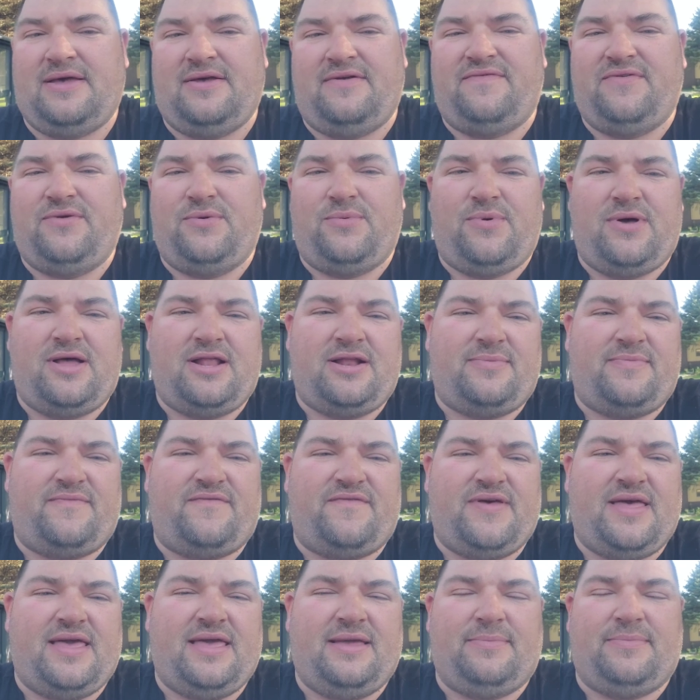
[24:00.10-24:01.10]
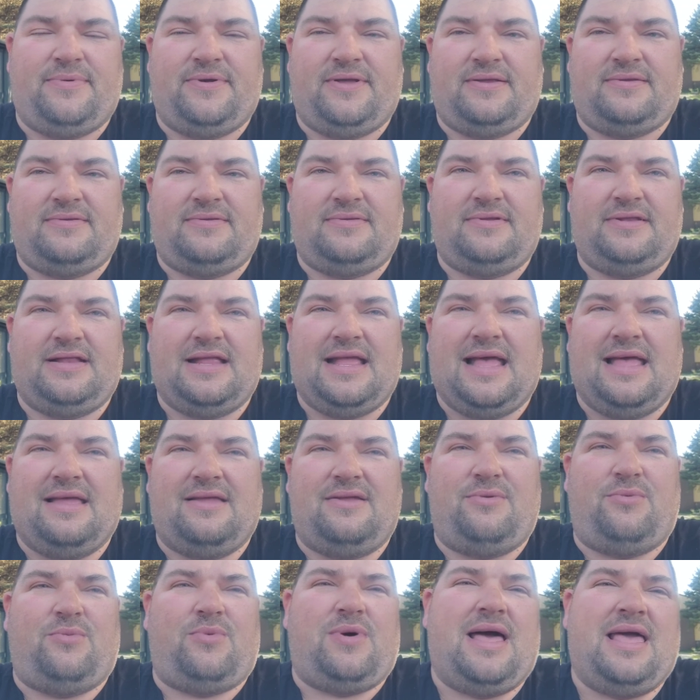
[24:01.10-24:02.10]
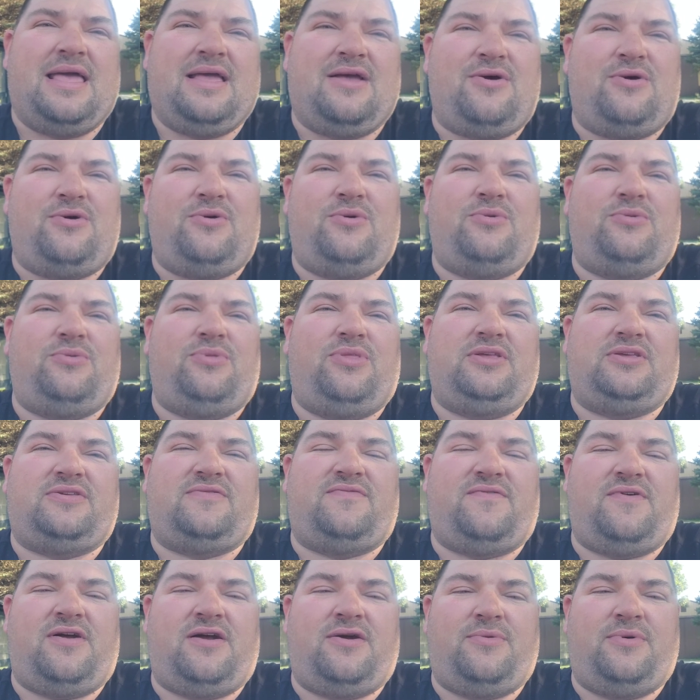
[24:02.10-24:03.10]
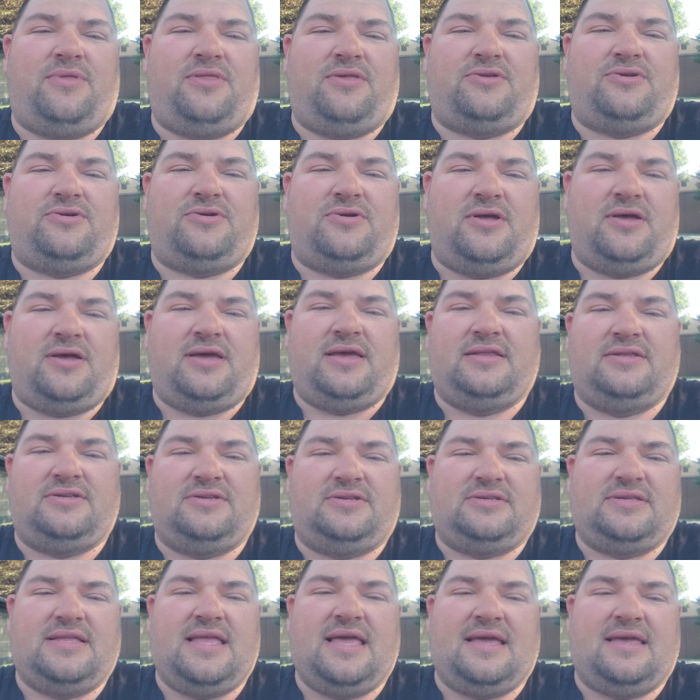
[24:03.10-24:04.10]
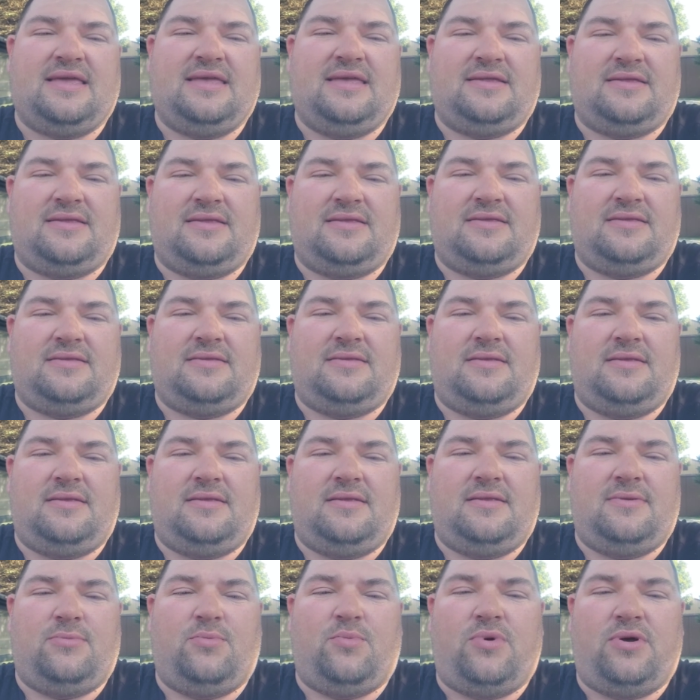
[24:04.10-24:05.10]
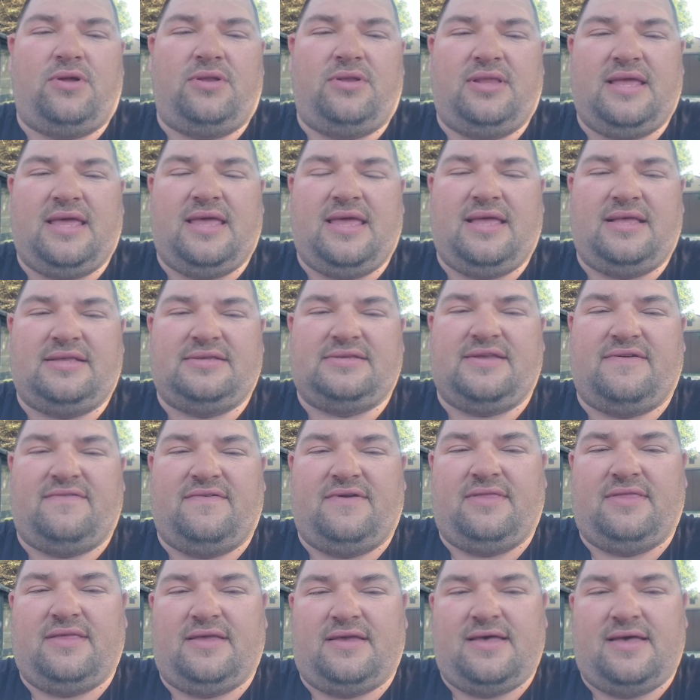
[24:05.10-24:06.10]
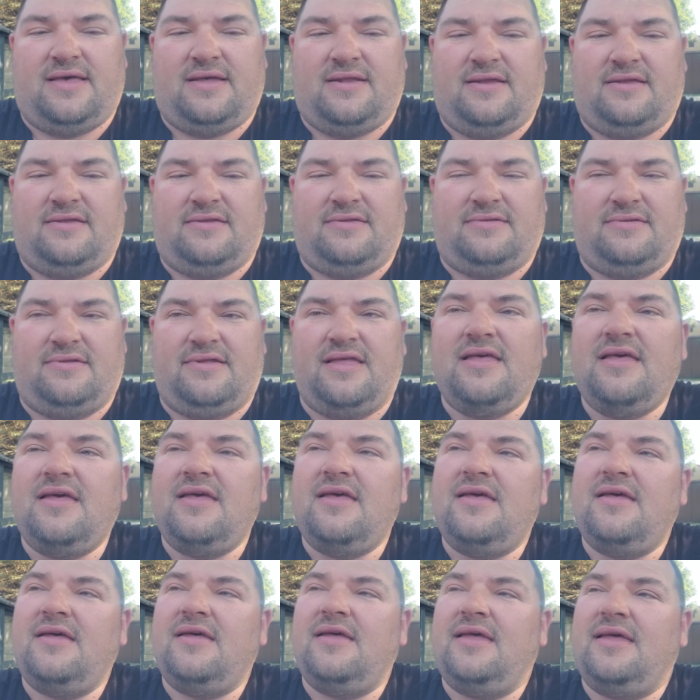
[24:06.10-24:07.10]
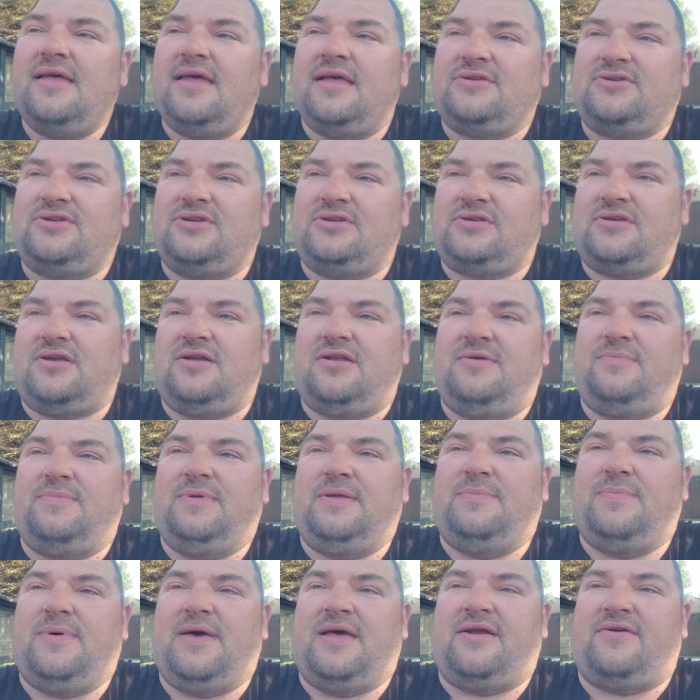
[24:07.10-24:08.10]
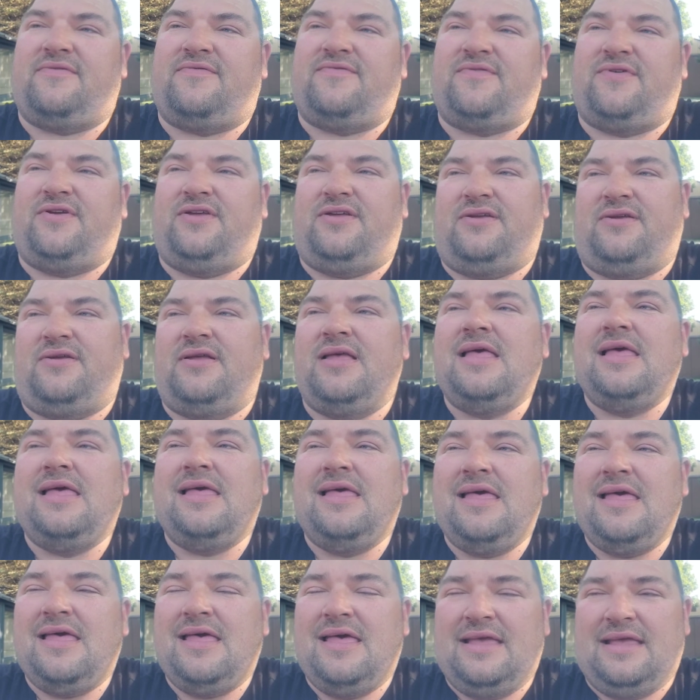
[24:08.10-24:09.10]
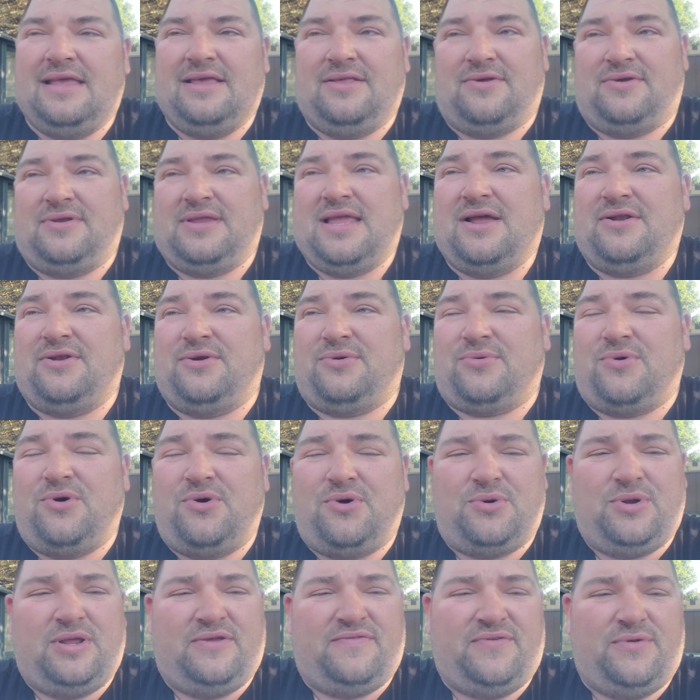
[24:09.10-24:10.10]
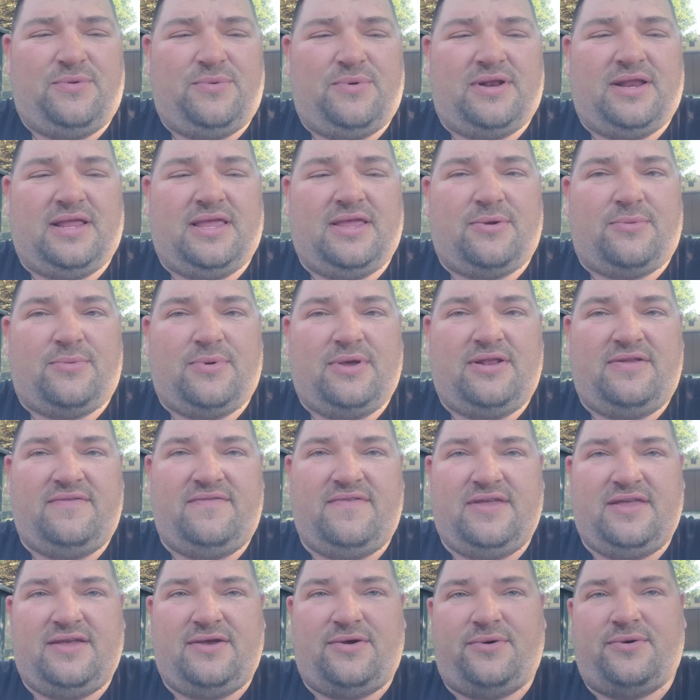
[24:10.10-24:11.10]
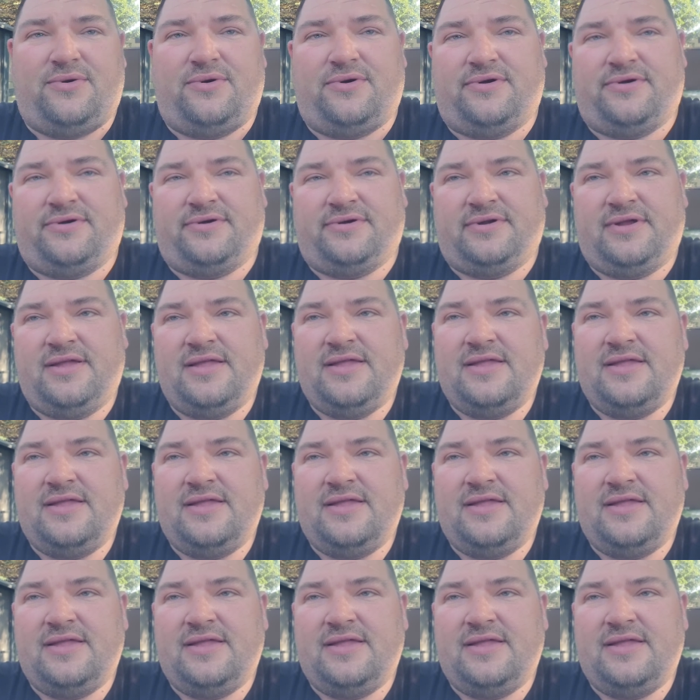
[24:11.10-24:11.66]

If you want them, fine, but why go this far with a truck and just not get one that has everything on it? It's just going to be better for you either down the road if you want to get rid of it, or